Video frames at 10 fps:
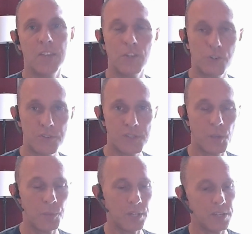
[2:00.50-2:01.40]
The insurance
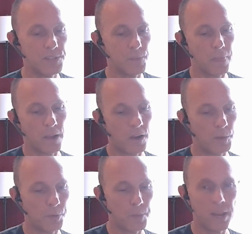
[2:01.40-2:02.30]
companies
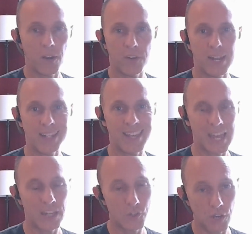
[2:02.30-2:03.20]
are prepared and
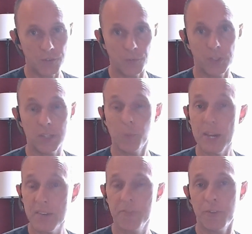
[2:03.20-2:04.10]
can generally
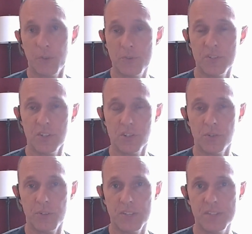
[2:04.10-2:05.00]
rate for those
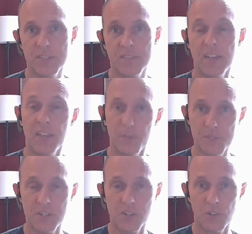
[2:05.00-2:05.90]
additional risks and
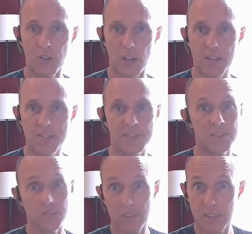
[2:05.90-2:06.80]
those additional costs
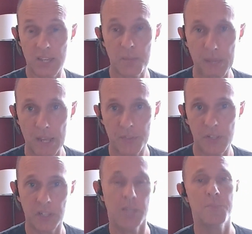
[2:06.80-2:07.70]
so that they can pay out the
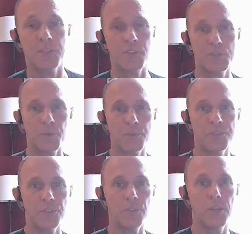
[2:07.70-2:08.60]
claims that they're
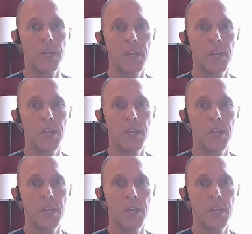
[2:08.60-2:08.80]
supposed to.